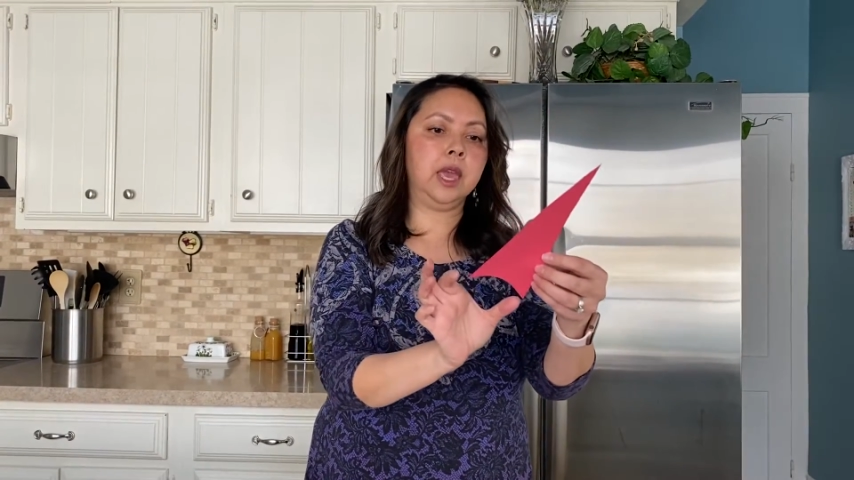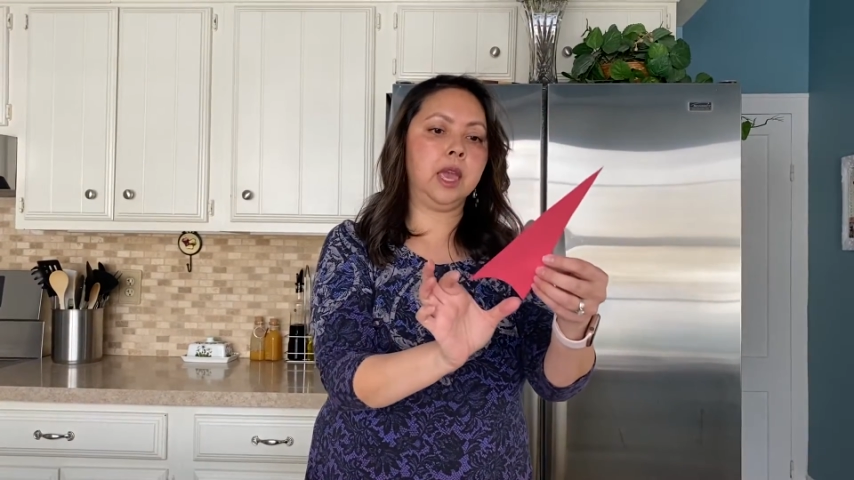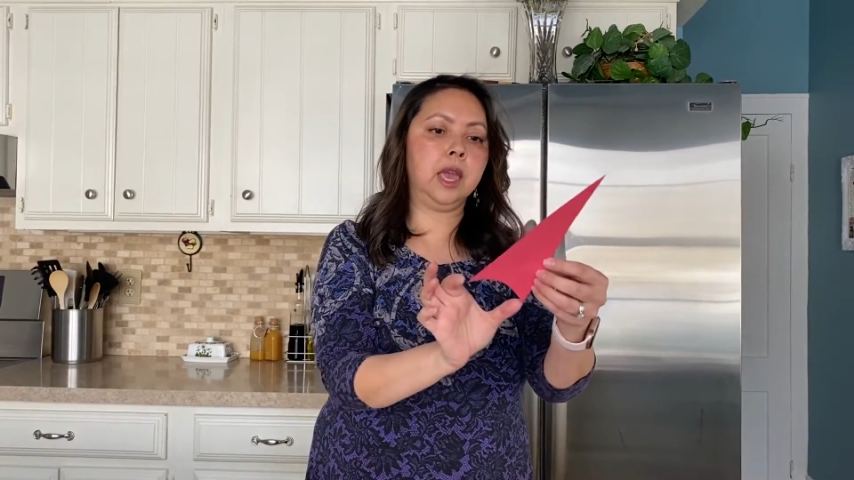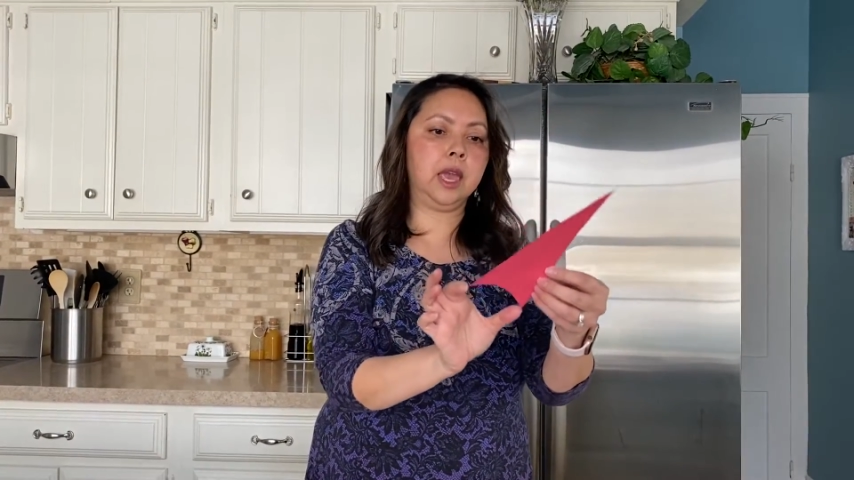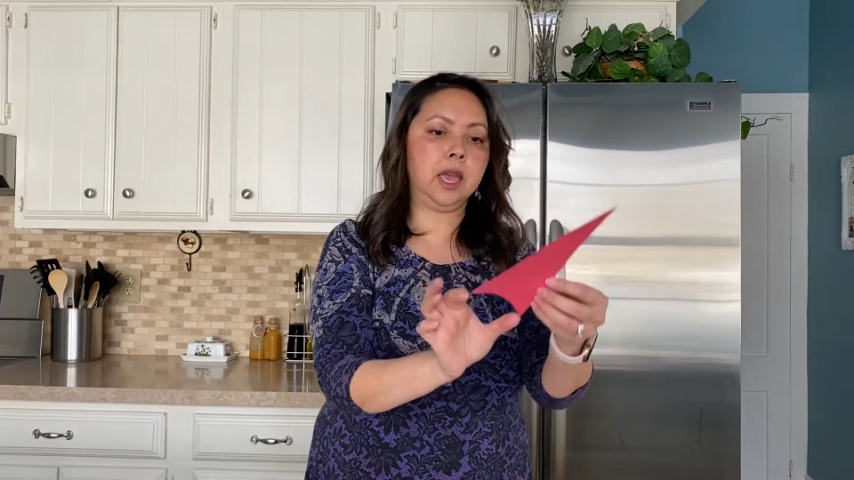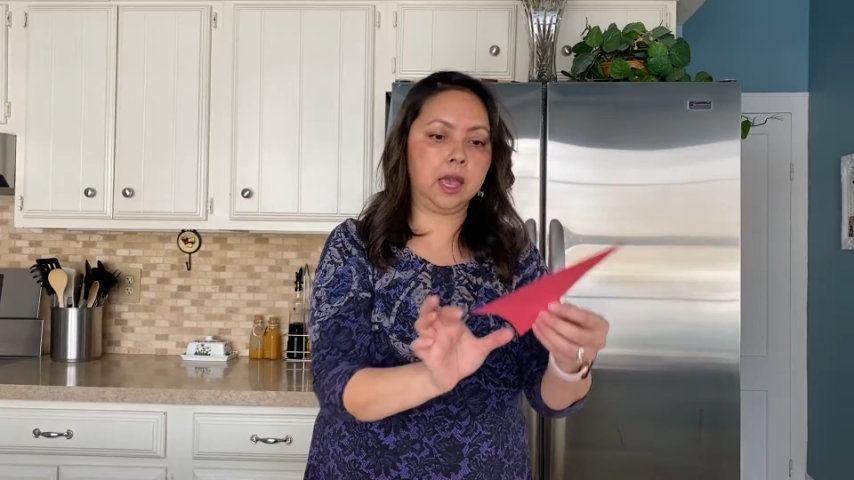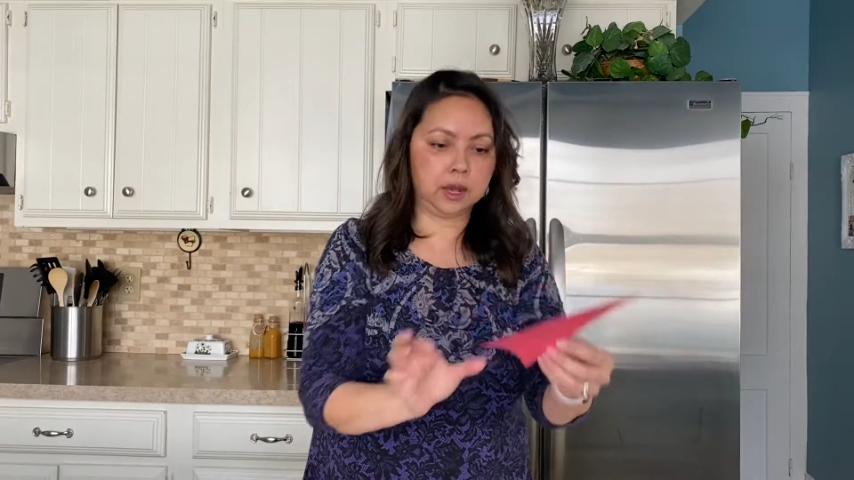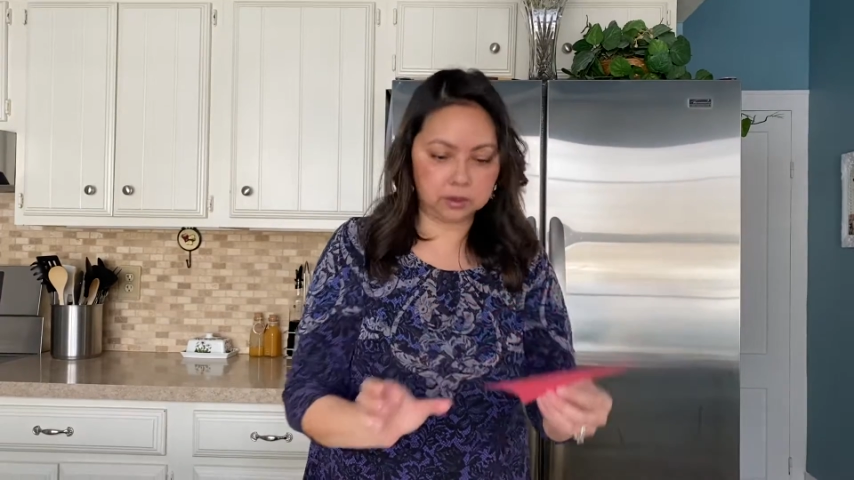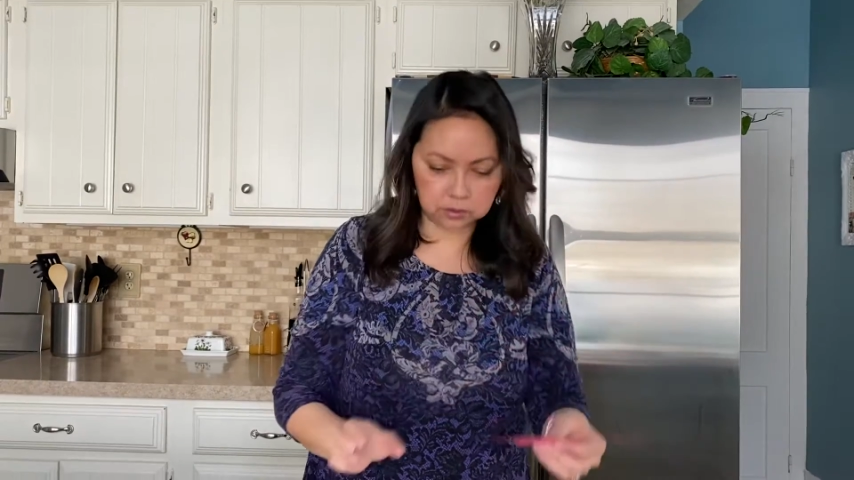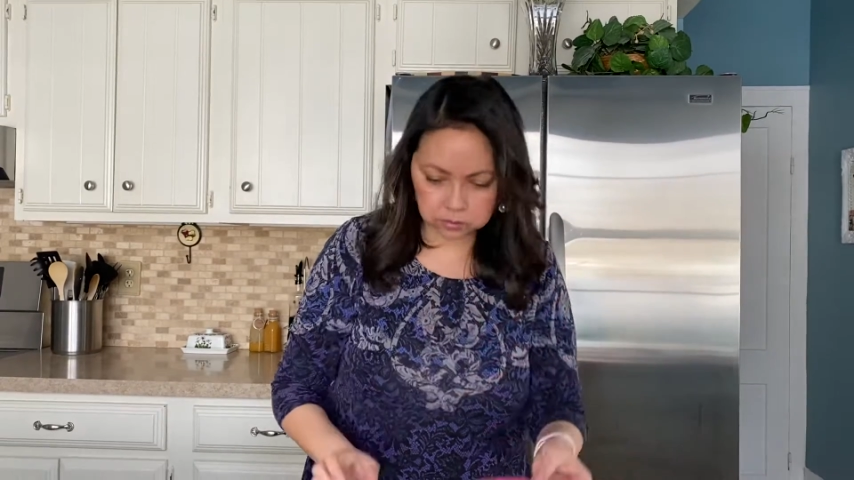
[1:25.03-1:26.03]

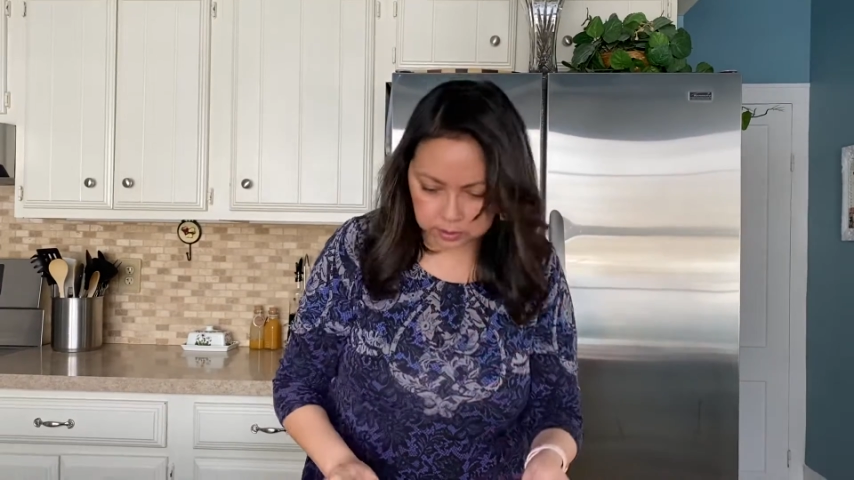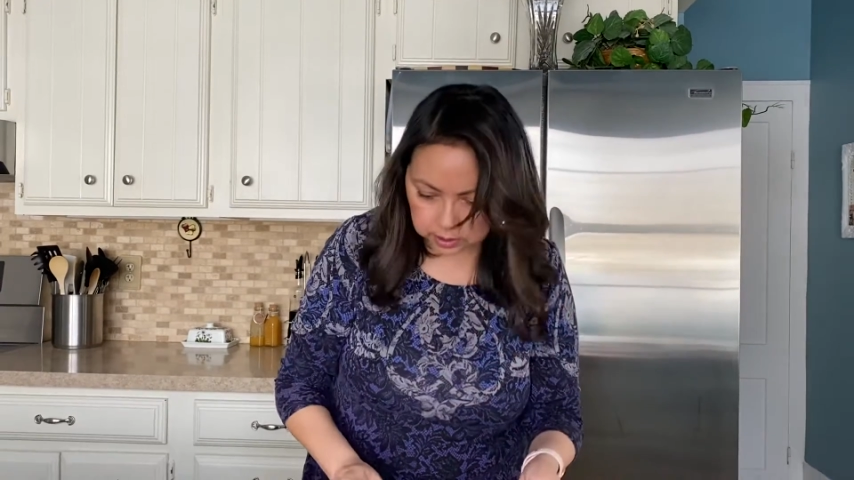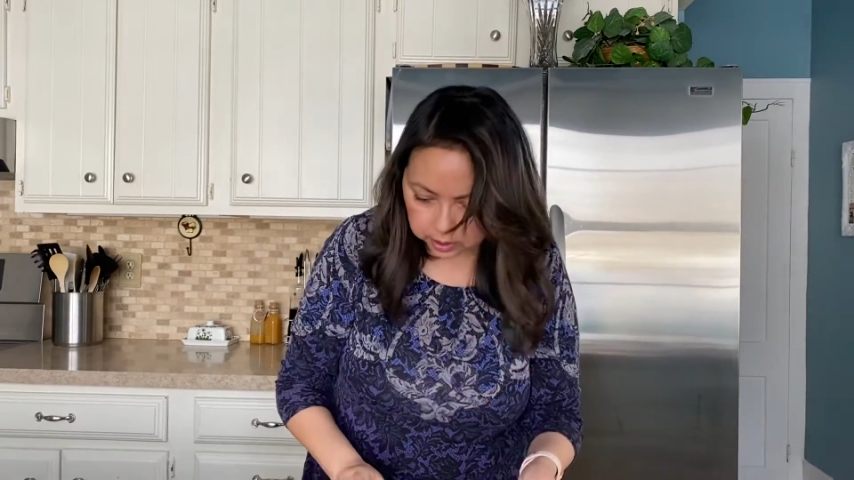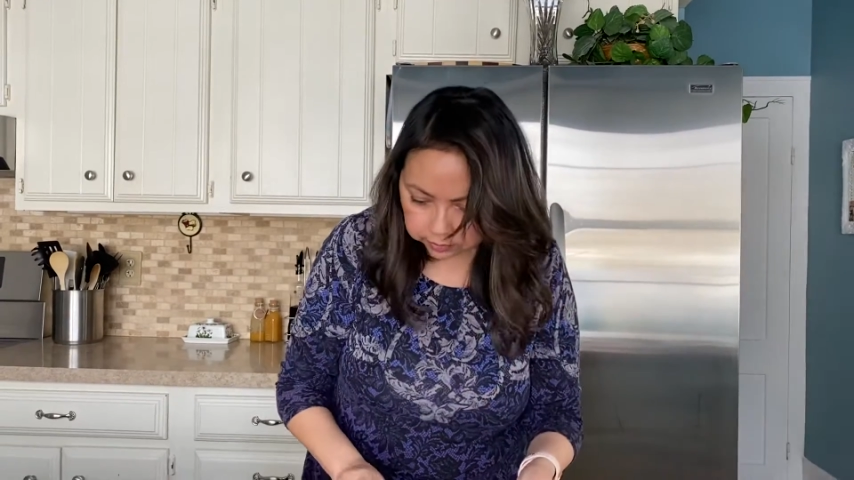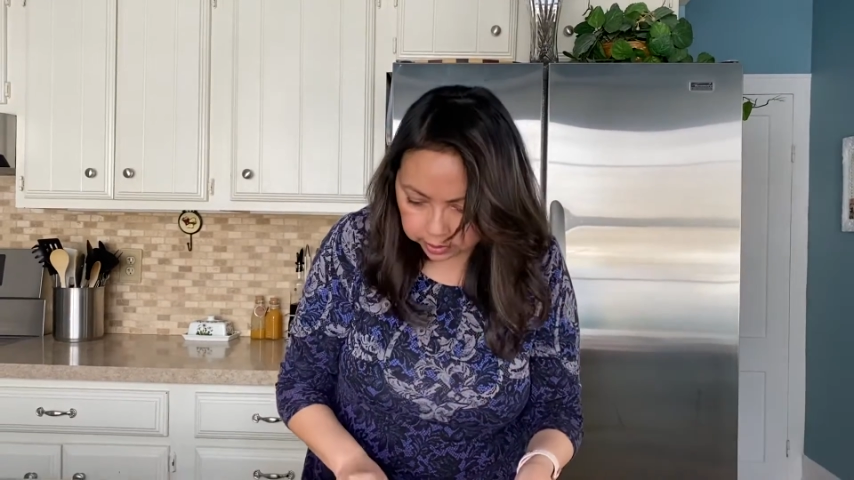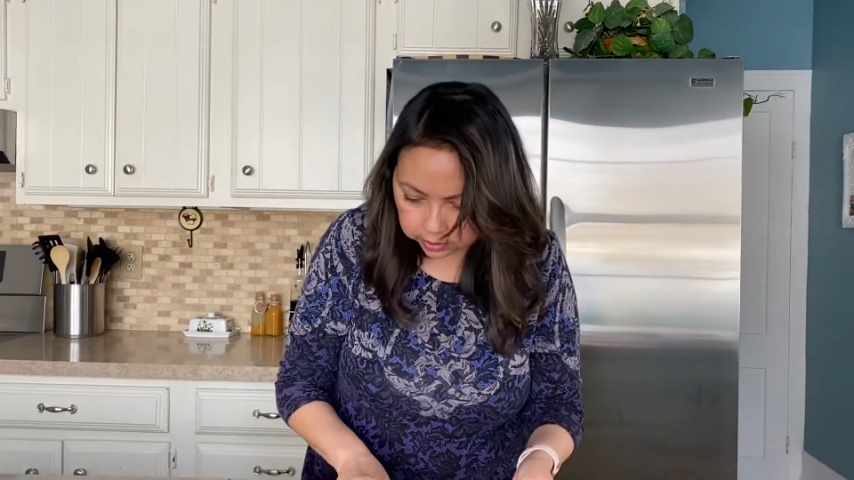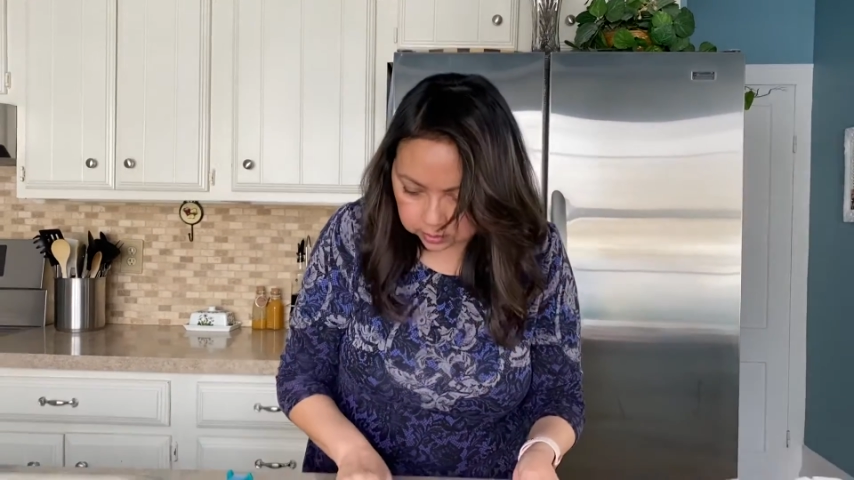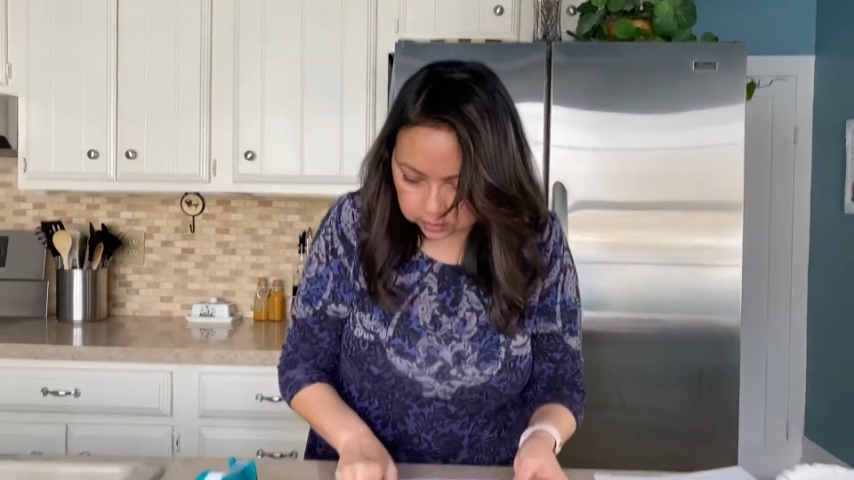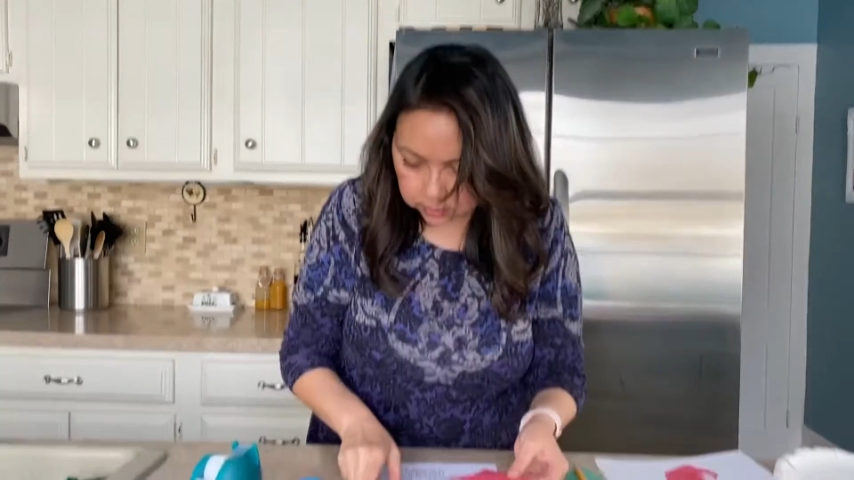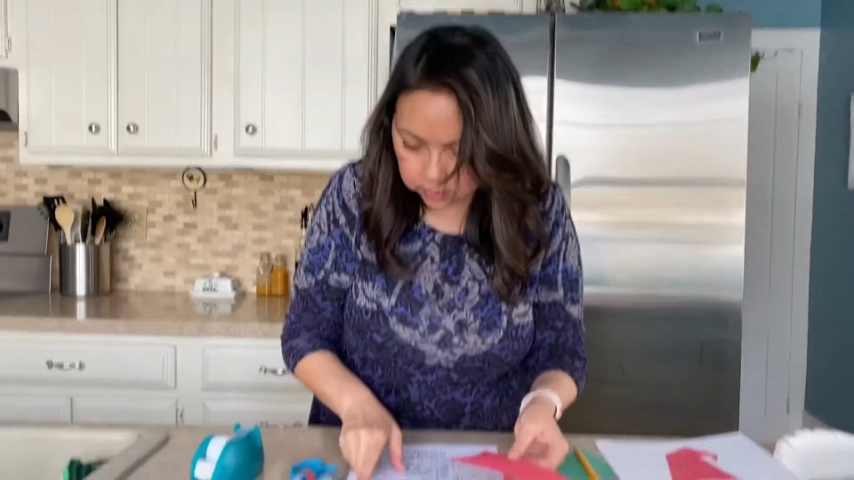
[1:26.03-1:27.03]
and, what did I write?
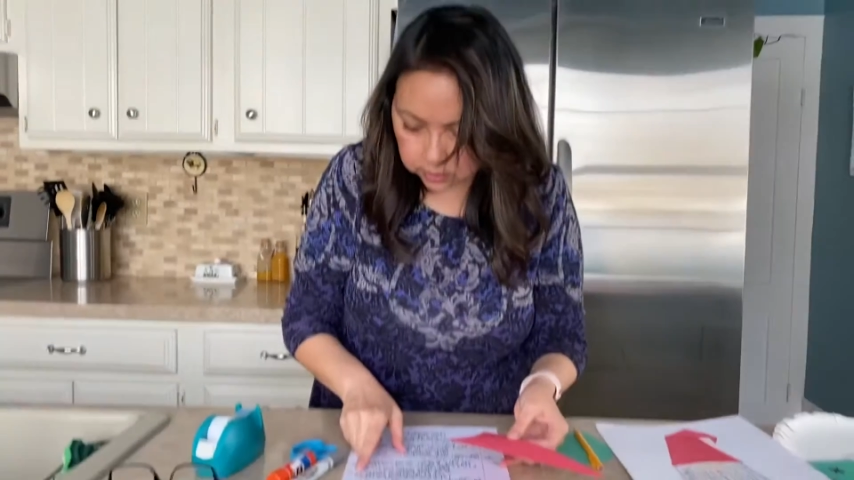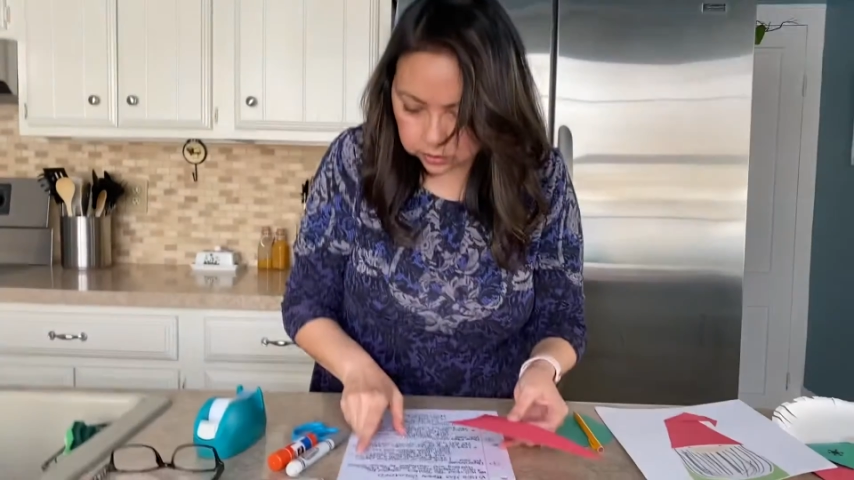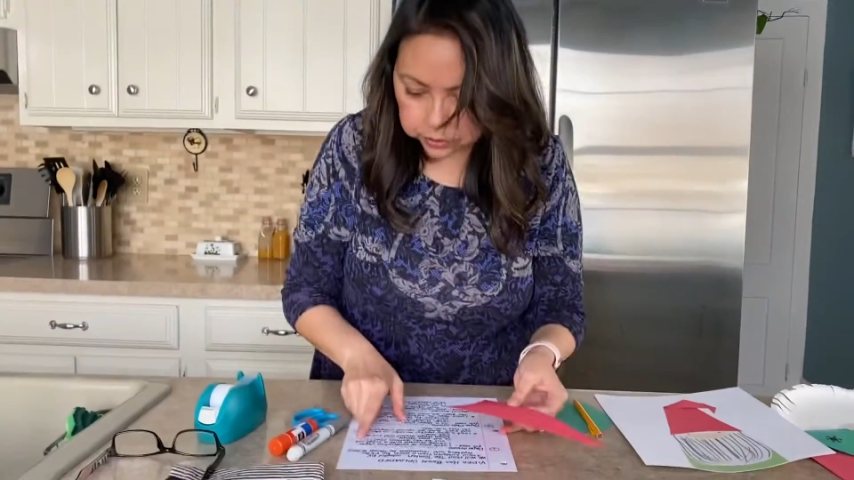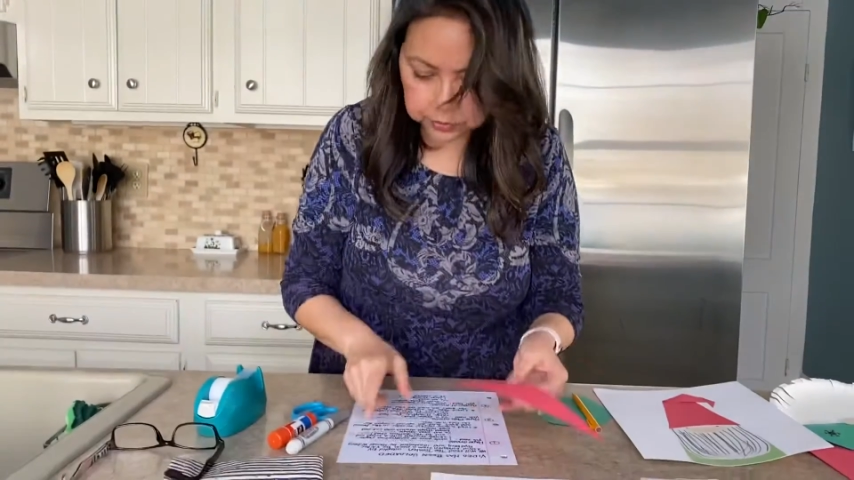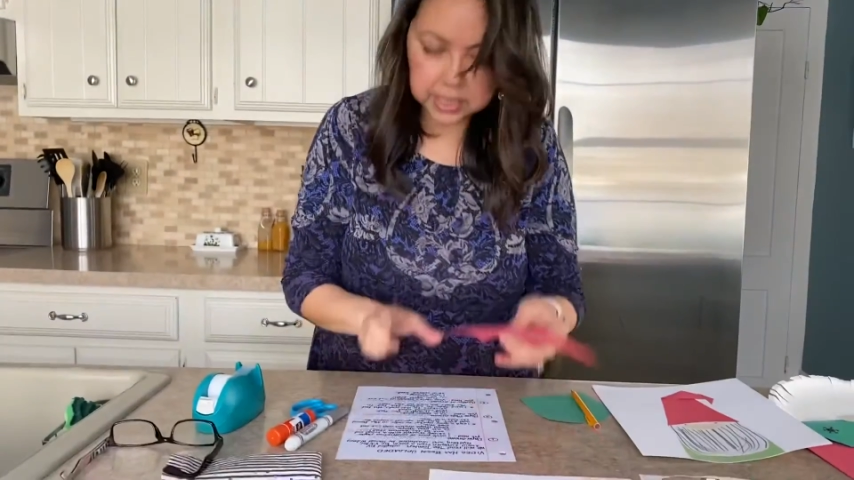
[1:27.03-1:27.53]
3